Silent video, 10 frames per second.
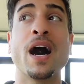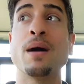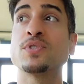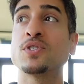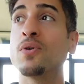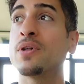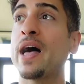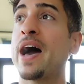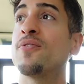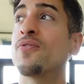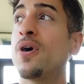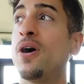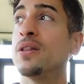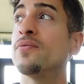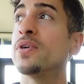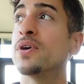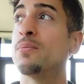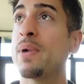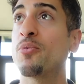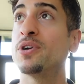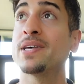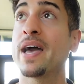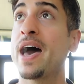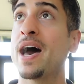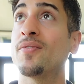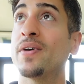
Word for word: I'm so glad for all of the good memories I have.